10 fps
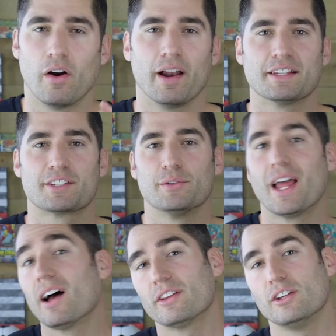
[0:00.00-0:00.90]
right, so
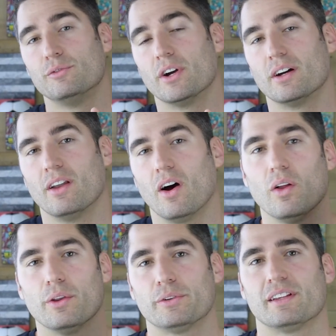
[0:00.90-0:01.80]
now that you've done
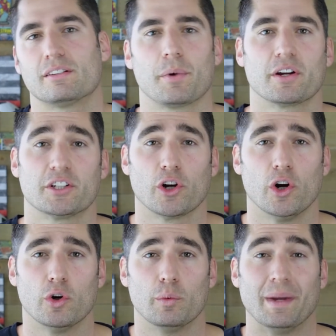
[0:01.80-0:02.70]
all those things to market your
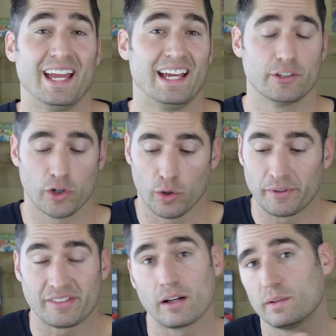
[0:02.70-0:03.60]
home and your home
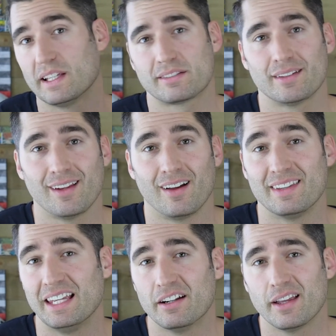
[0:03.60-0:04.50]
is now listed on
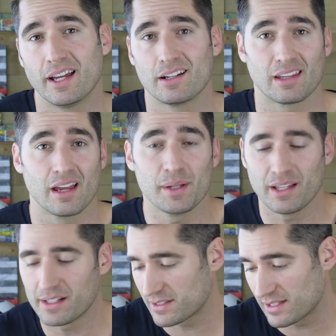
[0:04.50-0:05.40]
the internet, on the
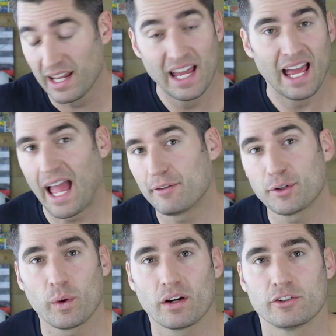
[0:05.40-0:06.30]
MLS, and
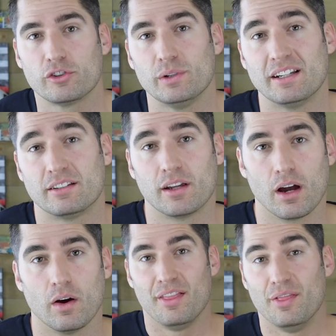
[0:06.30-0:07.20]
everywhere else you need it to
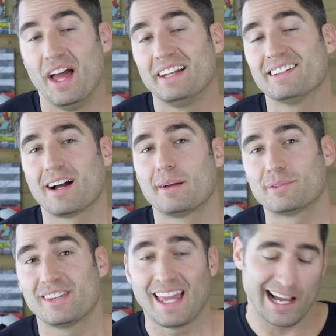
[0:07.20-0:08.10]
go, then
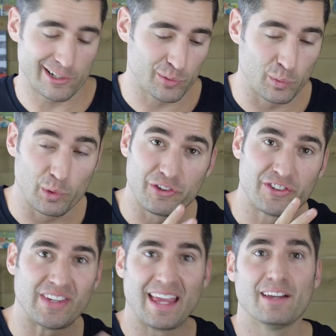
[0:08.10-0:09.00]
comes the actual
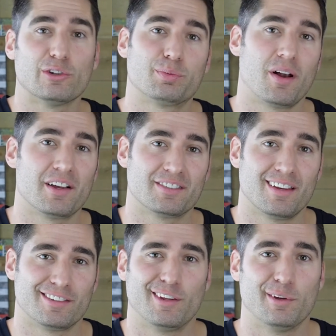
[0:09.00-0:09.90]
sales
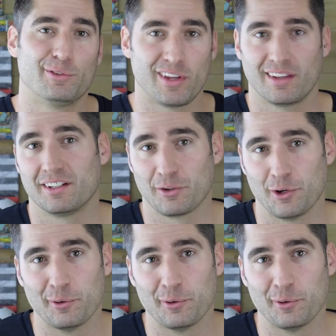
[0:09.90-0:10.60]
process of selling your home.